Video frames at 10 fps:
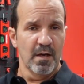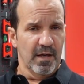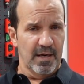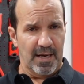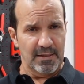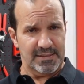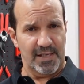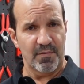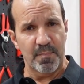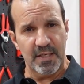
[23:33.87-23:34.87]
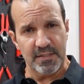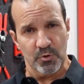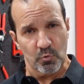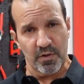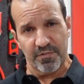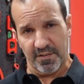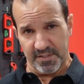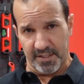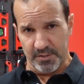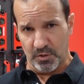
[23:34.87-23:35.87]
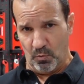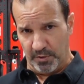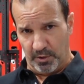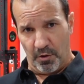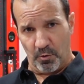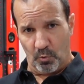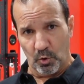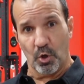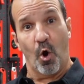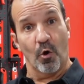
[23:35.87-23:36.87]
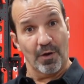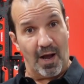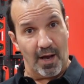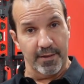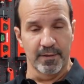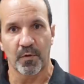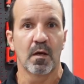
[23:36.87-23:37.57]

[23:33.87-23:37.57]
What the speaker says: and I got 7 minutes and 25 seconds with the other roller on high.